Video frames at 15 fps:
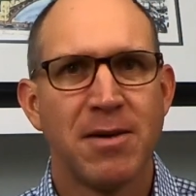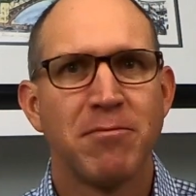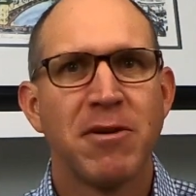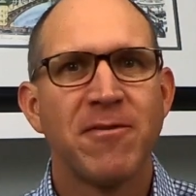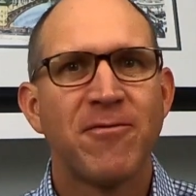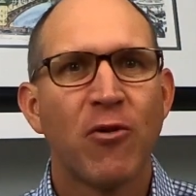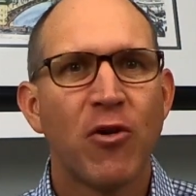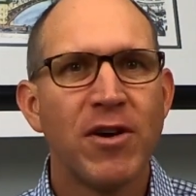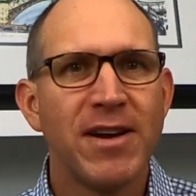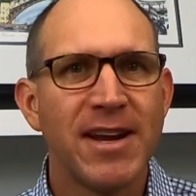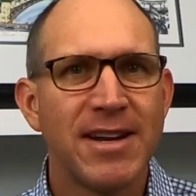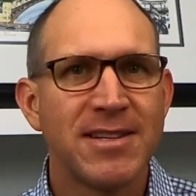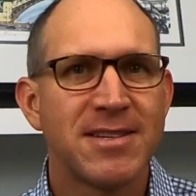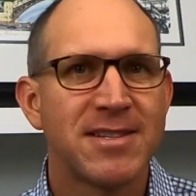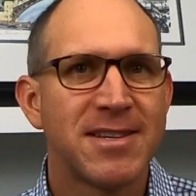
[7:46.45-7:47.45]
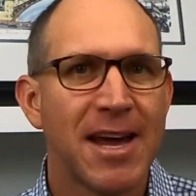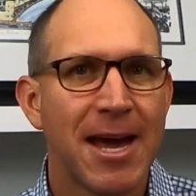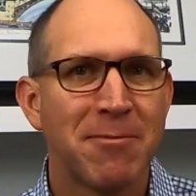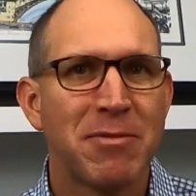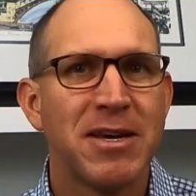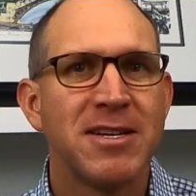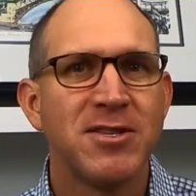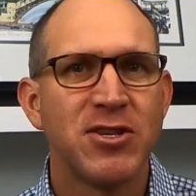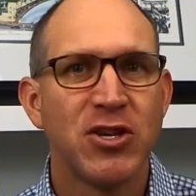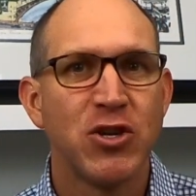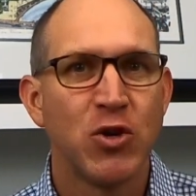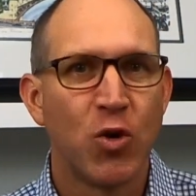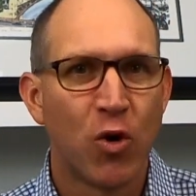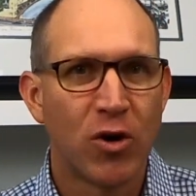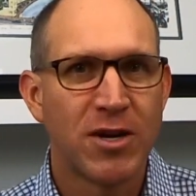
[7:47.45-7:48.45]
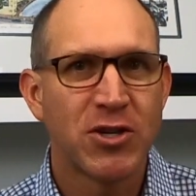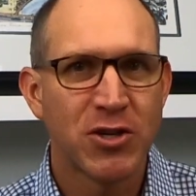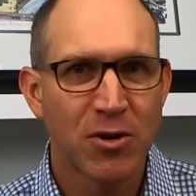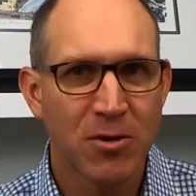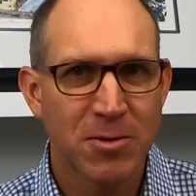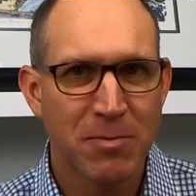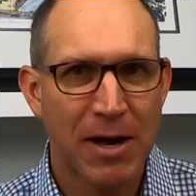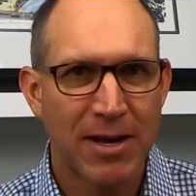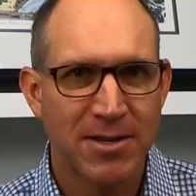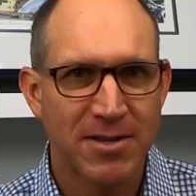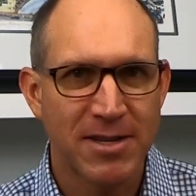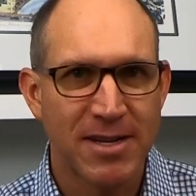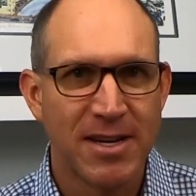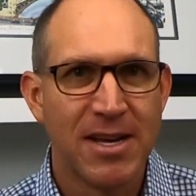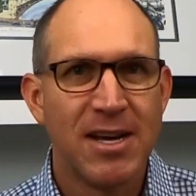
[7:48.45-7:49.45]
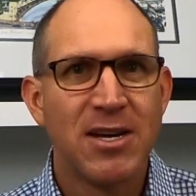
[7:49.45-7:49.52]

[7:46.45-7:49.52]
before needing to tap into your insurance policy.